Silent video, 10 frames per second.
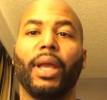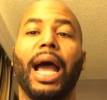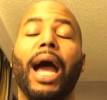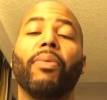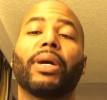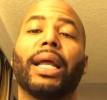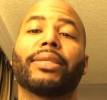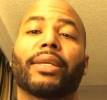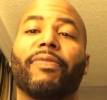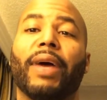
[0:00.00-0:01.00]
I would
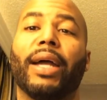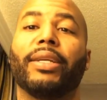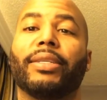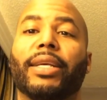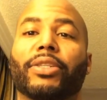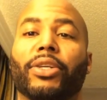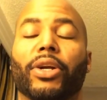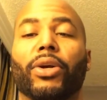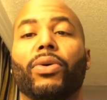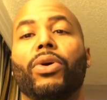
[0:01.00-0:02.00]
classify this as a
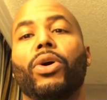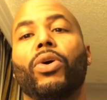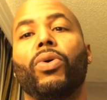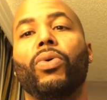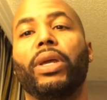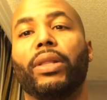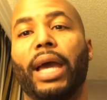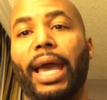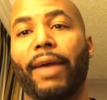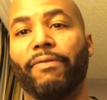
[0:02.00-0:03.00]
girl who either
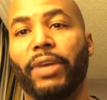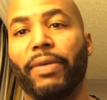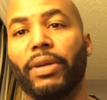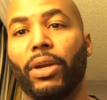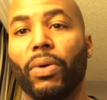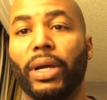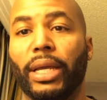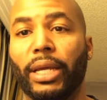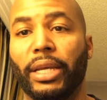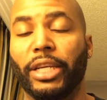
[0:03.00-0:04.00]
had very low
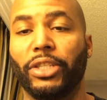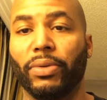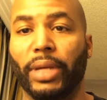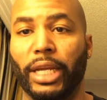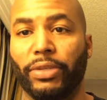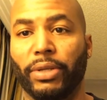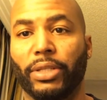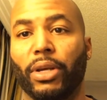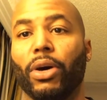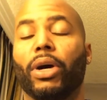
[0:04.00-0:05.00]
initial
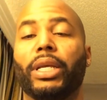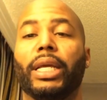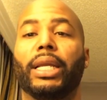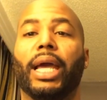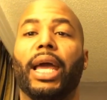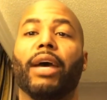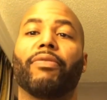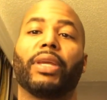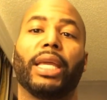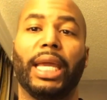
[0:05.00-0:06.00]
interest or didn't
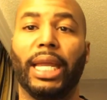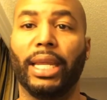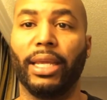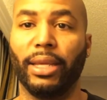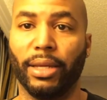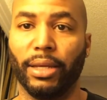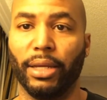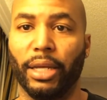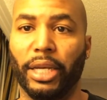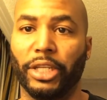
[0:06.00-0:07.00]
have any
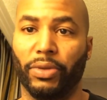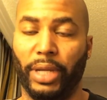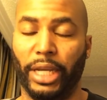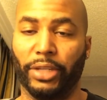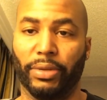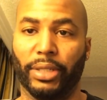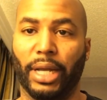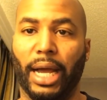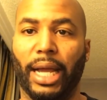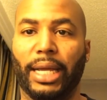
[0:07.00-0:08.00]
initial interest.
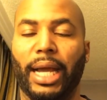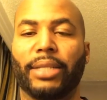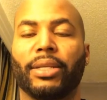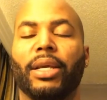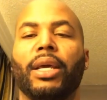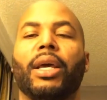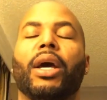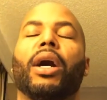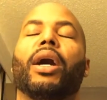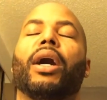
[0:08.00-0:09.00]
All right, guys.
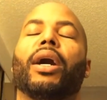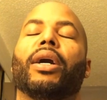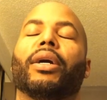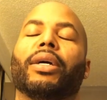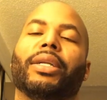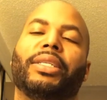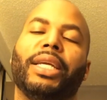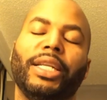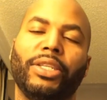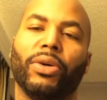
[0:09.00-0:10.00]
Uh, an
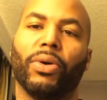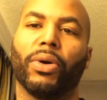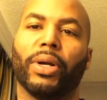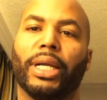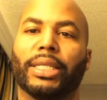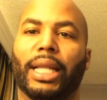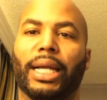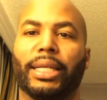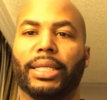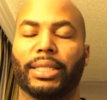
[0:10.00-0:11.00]
attention whore is
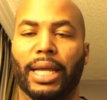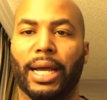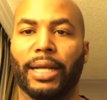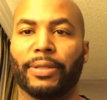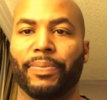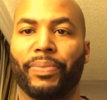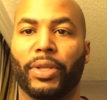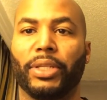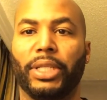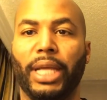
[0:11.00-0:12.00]
like this, guys.
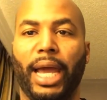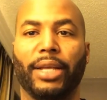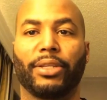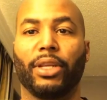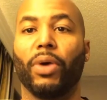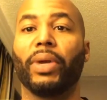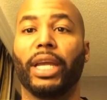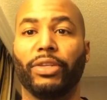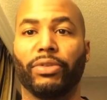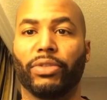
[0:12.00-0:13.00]
She has low
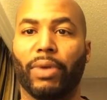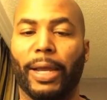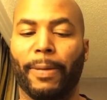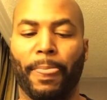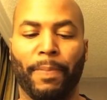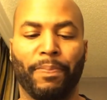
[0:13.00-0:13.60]
interest, right?